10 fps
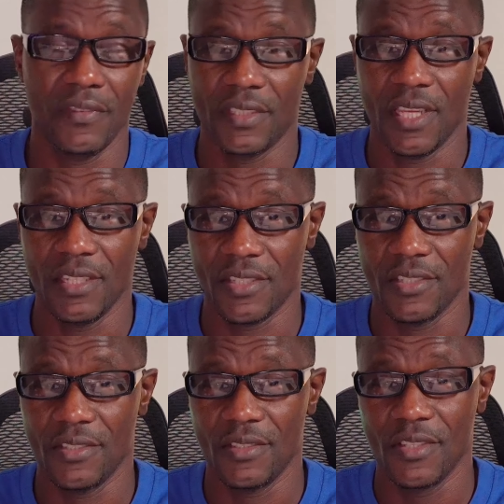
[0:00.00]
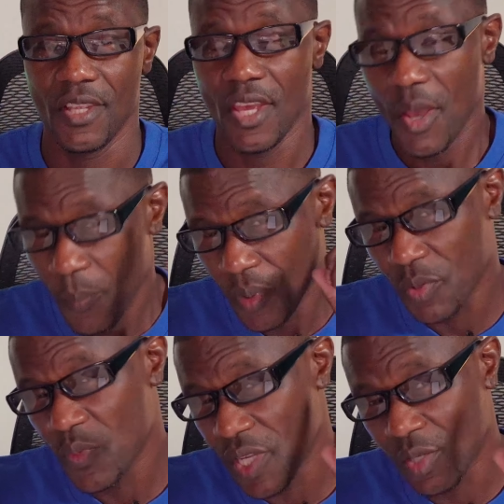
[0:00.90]
of attention. But the
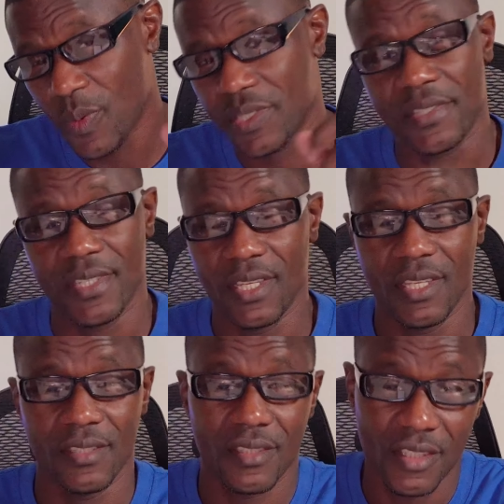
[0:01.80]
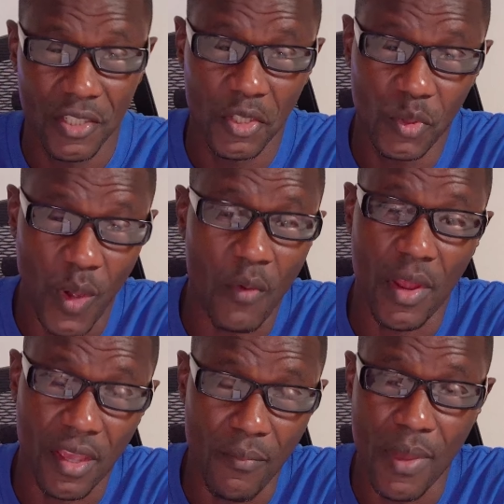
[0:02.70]
real question is, do I
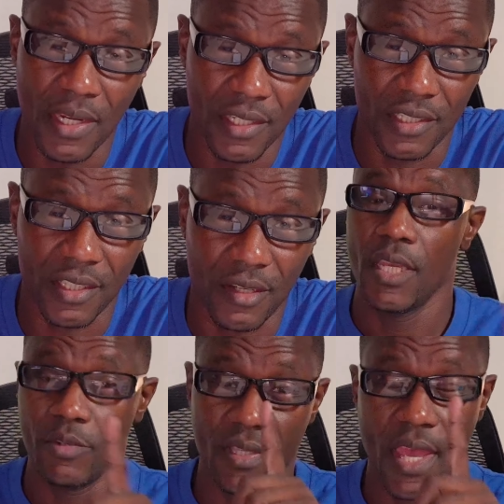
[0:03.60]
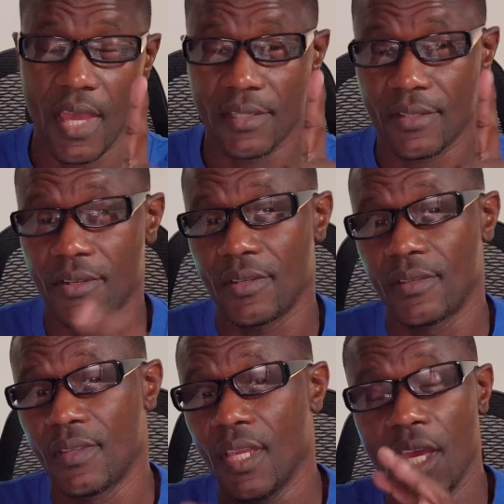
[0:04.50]
recommend it though? Here's the answer.
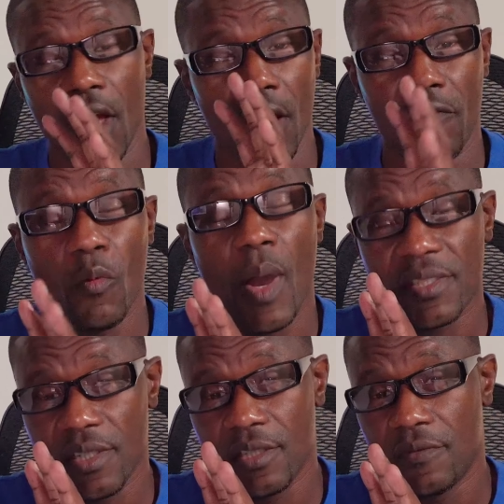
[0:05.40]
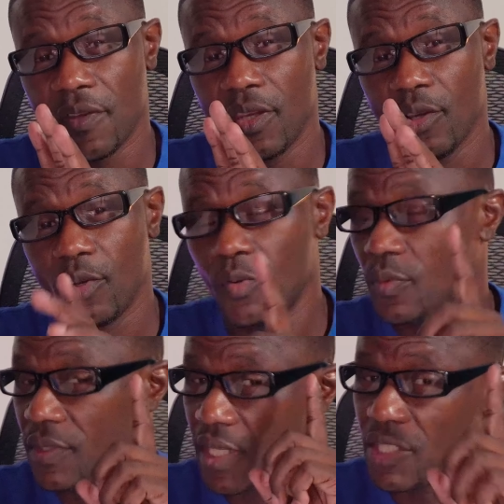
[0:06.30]
If you're watching this
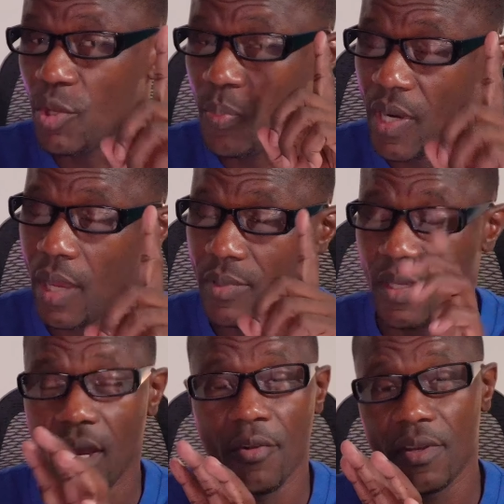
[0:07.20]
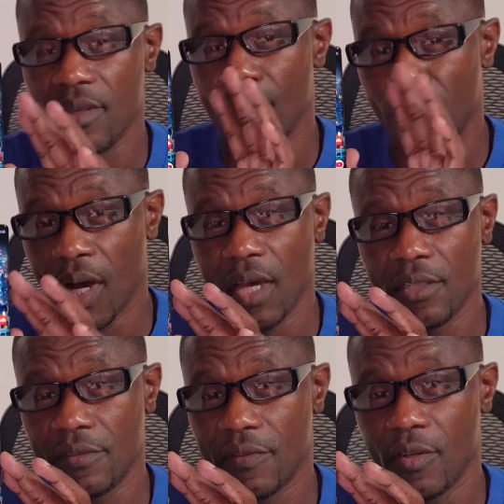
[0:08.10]
video, then you probably already bought
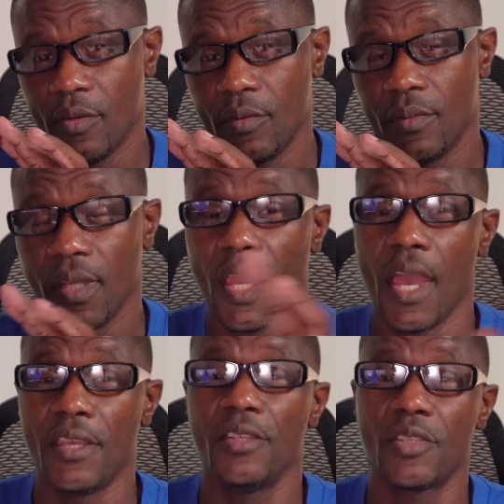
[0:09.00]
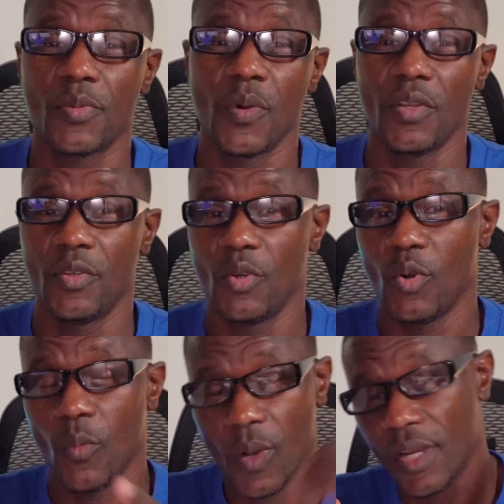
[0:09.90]
this phone and you just want to know
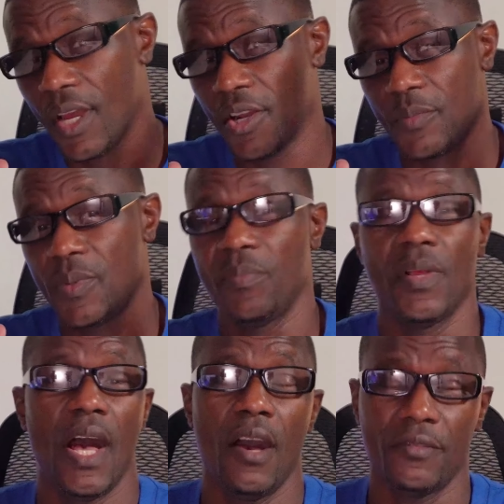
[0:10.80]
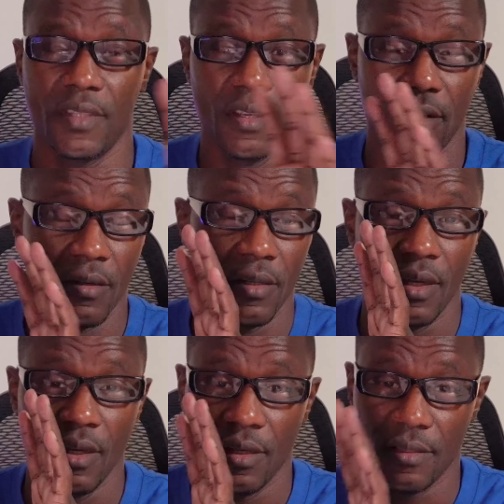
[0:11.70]
what other people out there
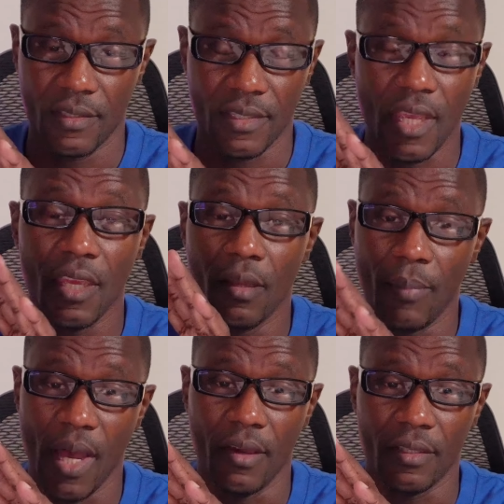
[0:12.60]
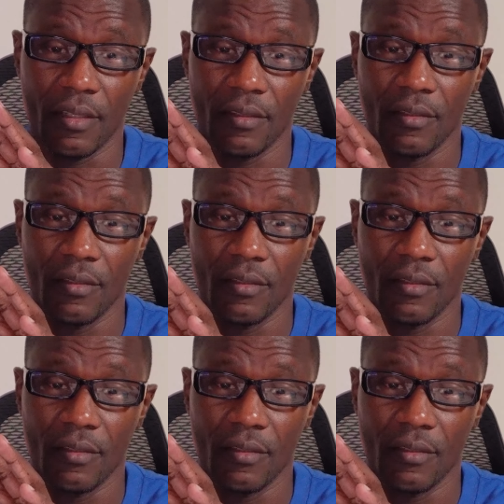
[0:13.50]
is saying about it.